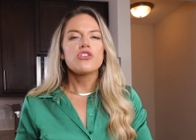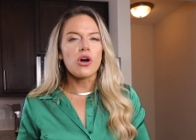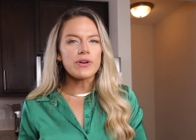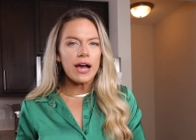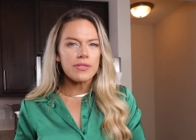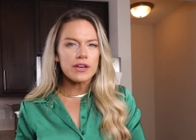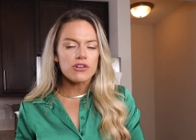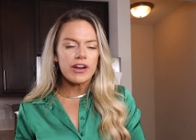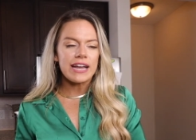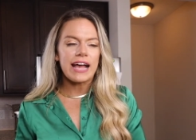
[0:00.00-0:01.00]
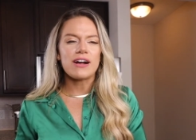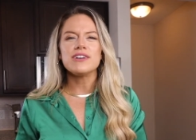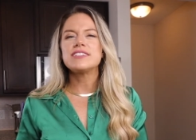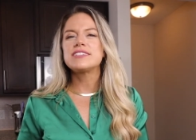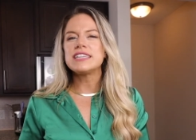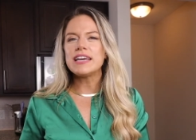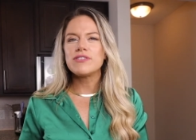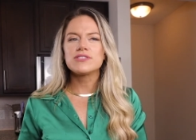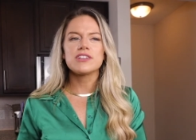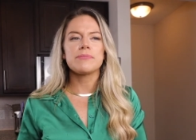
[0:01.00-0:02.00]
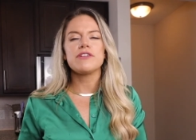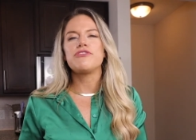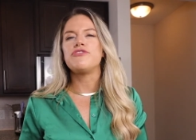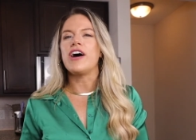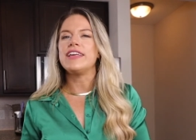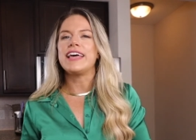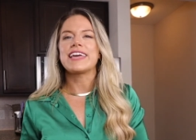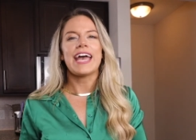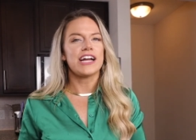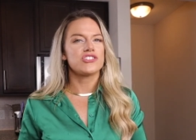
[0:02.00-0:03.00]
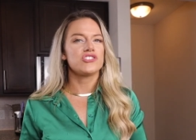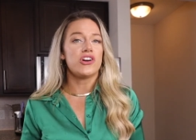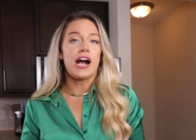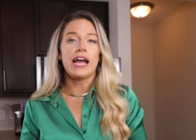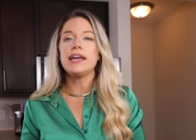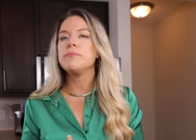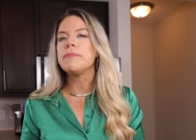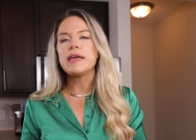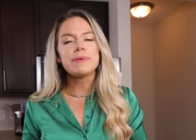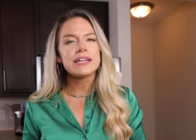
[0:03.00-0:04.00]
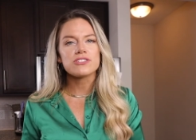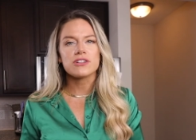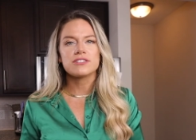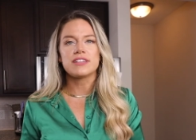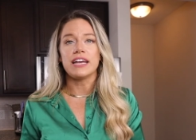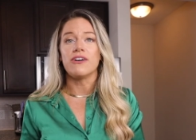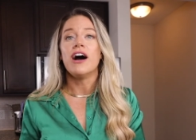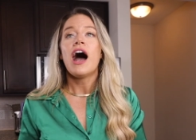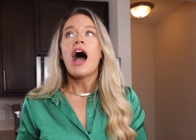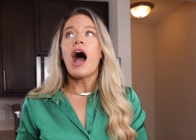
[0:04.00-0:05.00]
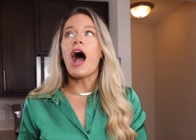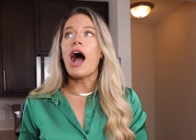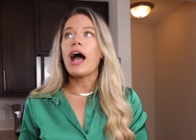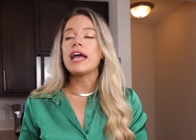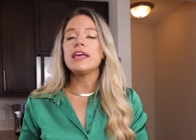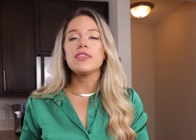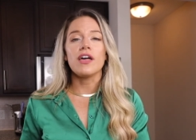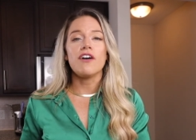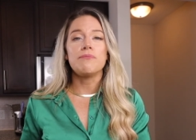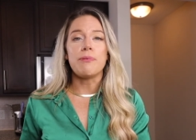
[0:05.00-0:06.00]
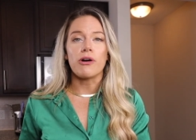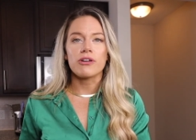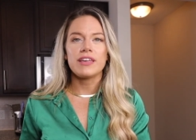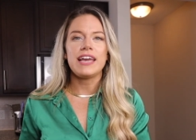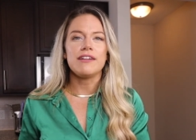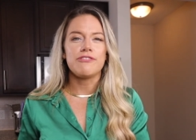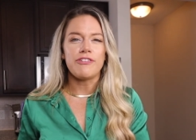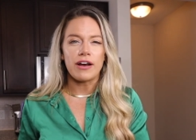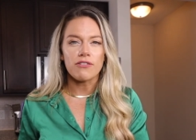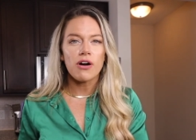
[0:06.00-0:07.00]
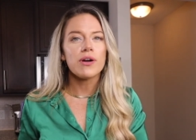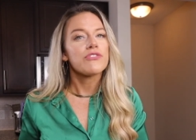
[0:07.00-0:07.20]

Go down the grain aisle, see if there's something fun that catches your eye, and maybe it's on sale. I love barley and farro.